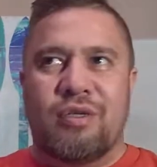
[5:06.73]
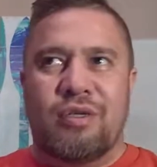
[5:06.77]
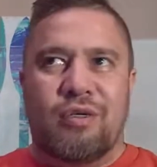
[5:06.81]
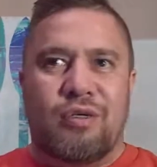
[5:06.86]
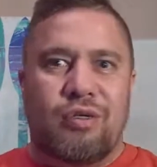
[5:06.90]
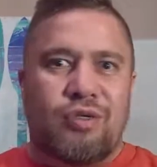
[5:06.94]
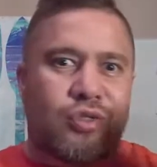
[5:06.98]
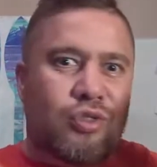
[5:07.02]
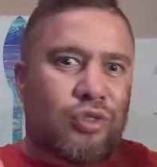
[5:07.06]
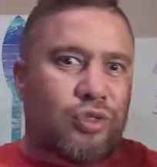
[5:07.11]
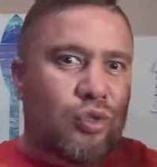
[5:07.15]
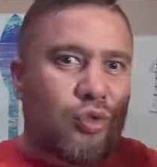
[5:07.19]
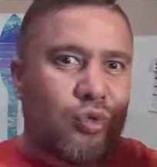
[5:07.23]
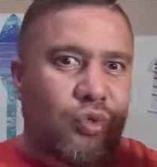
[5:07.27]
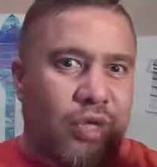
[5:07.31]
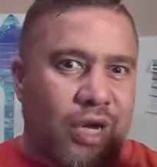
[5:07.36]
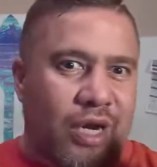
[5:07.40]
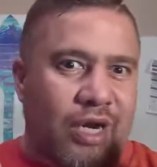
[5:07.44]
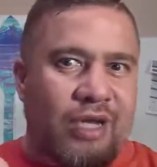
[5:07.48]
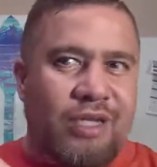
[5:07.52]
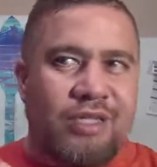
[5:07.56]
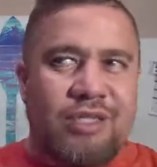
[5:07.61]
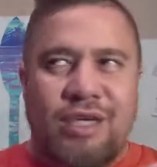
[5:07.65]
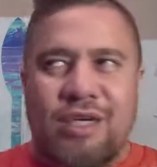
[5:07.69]
who's still
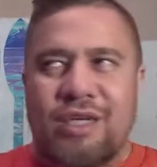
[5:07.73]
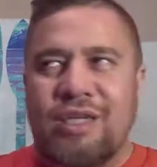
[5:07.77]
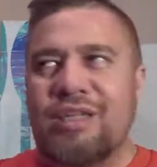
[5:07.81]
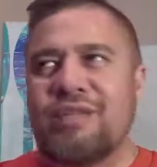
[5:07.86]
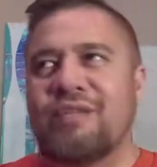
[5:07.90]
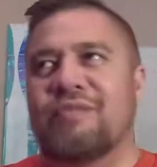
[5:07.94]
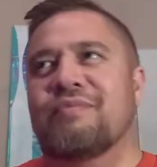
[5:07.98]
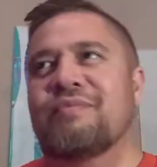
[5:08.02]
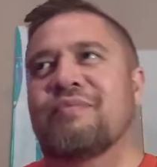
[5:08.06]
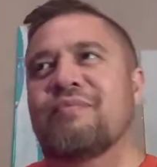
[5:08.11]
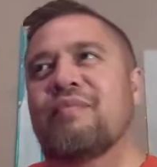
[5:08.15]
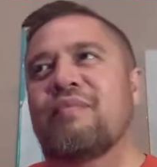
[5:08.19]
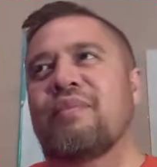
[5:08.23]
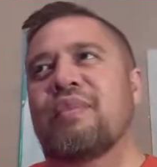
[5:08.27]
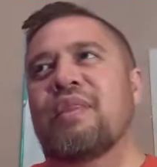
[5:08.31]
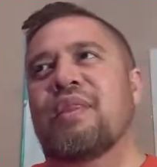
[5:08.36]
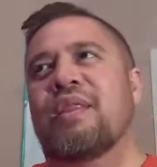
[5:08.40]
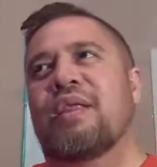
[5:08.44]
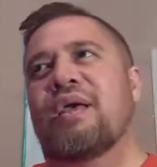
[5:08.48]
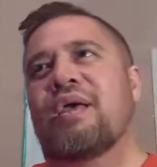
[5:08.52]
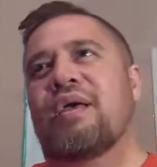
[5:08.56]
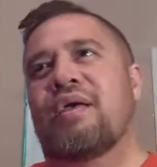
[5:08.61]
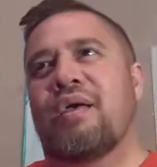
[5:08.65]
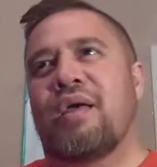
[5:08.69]
rangatahi.
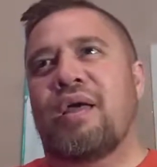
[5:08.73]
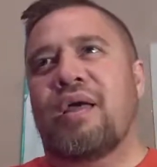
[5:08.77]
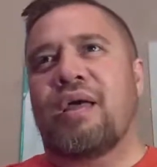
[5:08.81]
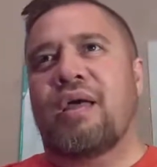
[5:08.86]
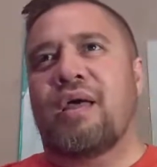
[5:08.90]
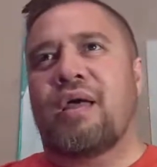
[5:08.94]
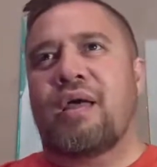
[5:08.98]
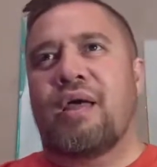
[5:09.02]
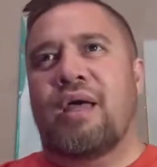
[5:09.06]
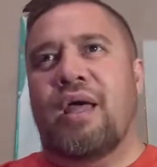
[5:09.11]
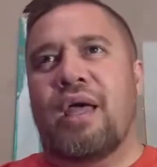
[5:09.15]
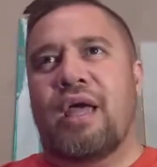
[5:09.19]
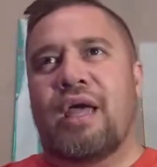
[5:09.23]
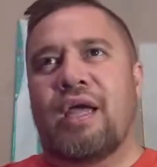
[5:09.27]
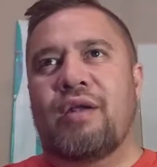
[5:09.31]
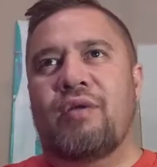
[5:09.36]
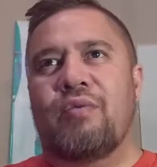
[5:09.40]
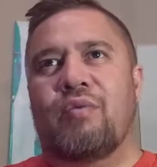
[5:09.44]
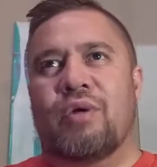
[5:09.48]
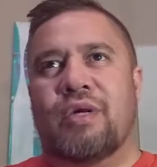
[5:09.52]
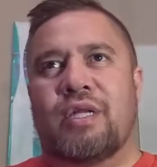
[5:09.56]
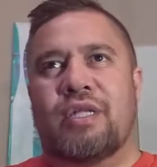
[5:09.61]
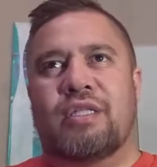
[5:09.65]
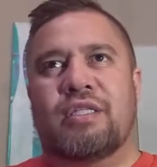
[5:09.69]
And
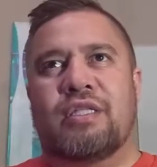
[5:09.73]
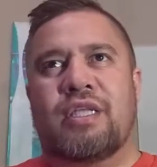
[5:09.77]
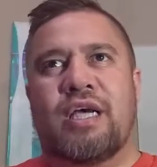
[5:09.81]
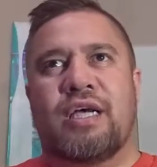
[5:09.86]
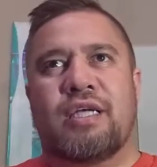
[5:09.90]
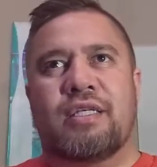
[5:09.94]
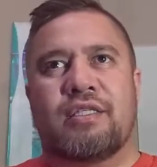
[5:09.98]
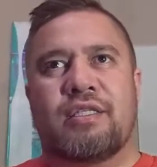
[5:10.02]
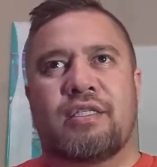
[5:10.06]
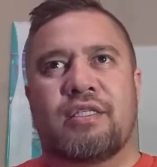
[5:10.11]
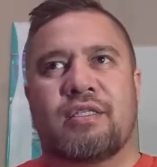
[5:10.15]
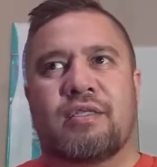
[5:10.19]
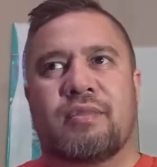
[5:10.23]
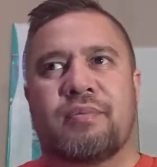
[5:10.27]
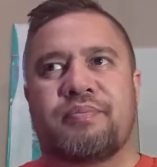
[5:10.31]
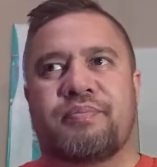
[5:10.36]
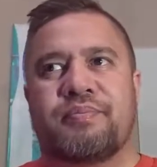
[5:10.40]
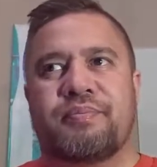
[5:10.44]
what it does